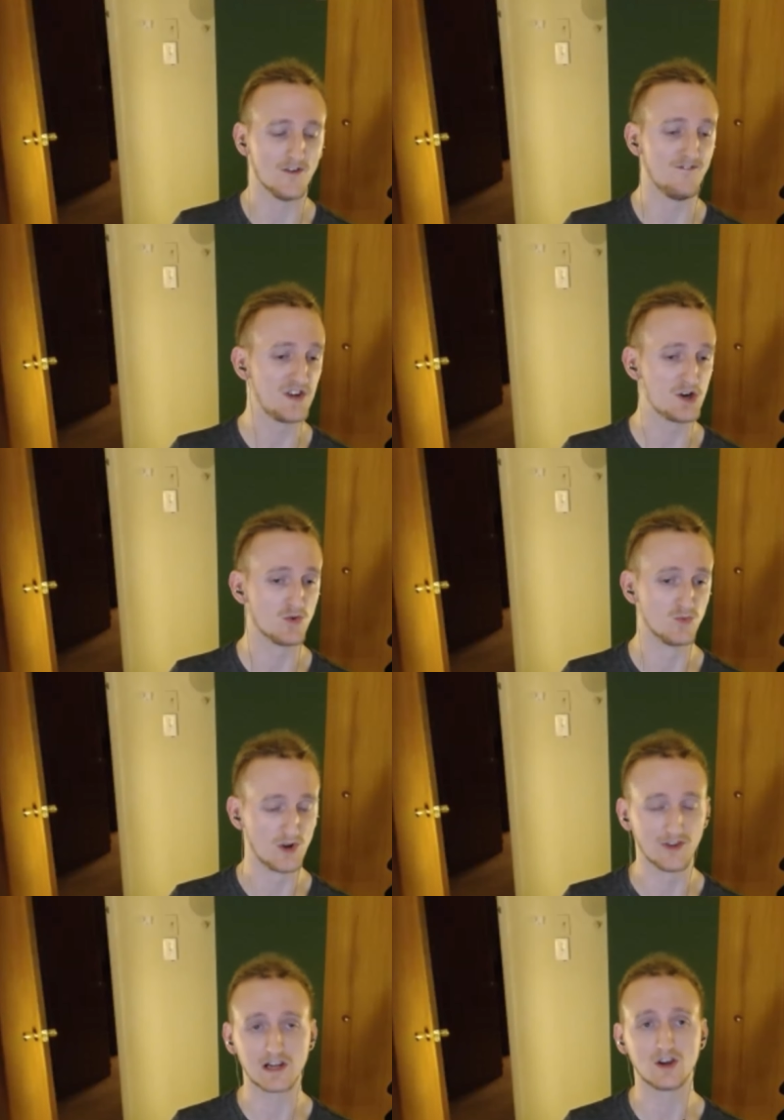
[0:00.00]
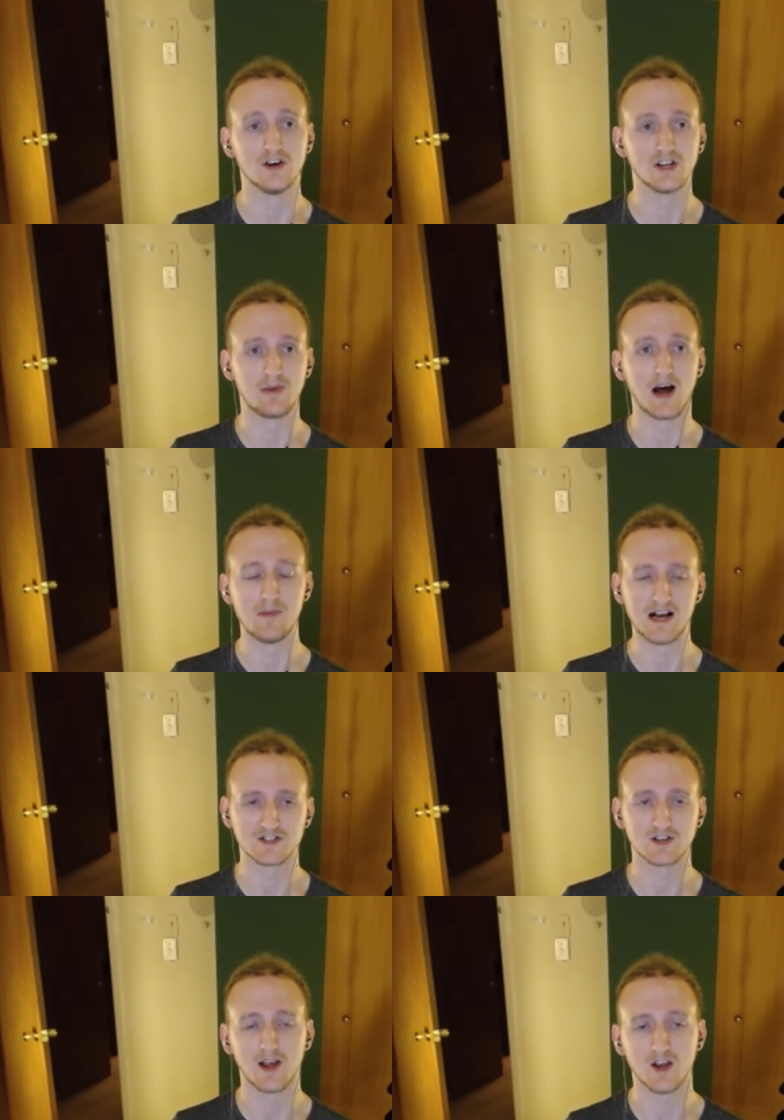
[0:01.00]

feel really good about mastering my